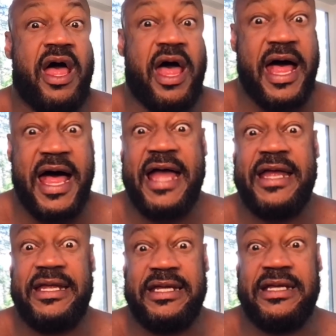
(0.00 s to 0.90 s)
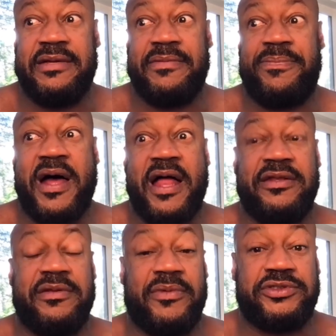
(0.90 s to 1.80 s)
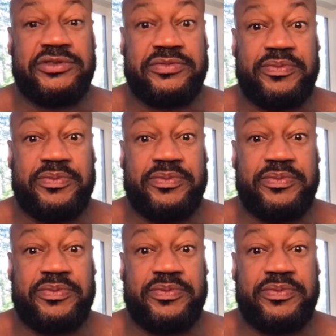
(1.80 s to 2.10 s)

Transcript: I am probably the most